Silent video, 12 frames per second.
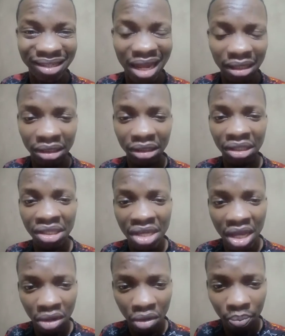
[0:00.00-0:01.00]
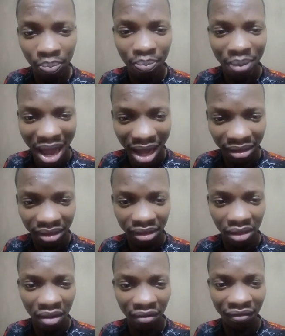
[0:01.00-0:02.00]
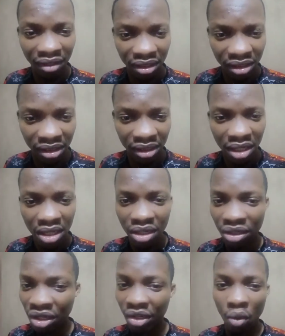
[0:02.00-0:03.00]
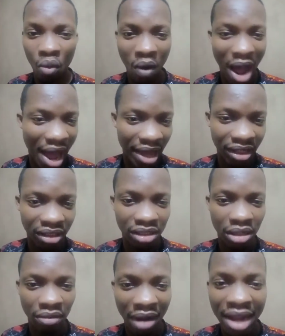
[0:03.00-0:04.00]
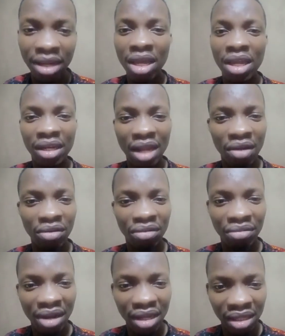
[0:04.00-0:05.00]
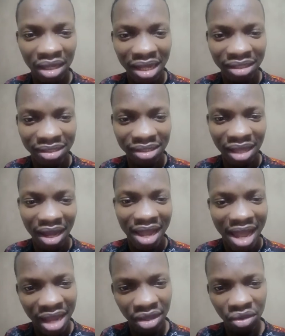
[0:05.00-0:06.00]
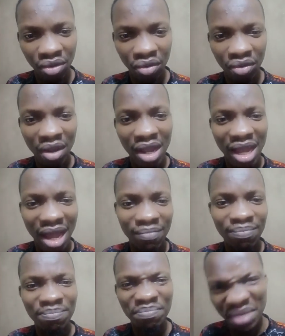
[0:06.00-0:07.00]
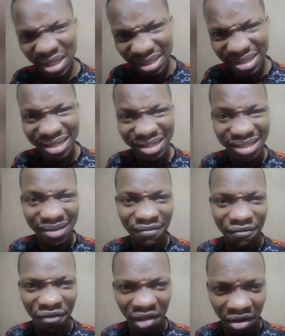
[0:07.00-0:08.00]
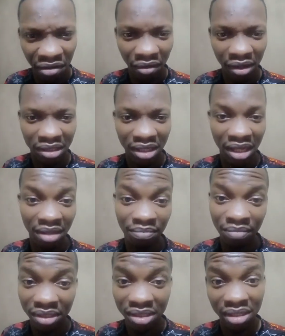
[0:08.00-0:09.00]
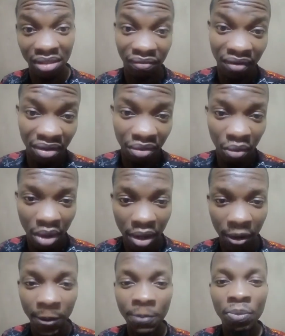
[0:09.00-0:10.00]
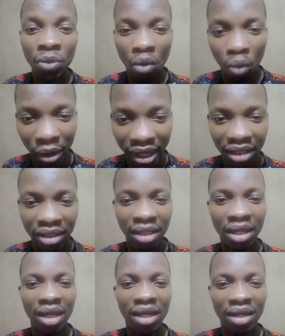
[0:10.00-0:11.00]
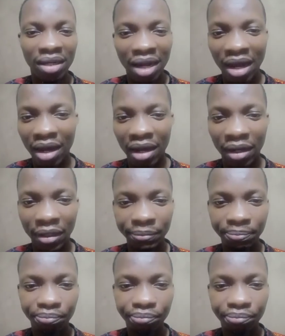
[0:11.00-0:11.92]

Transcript: that yellow part of it, not the white. All right, now get the egg yolk and mix it vigorously, mix it very well with the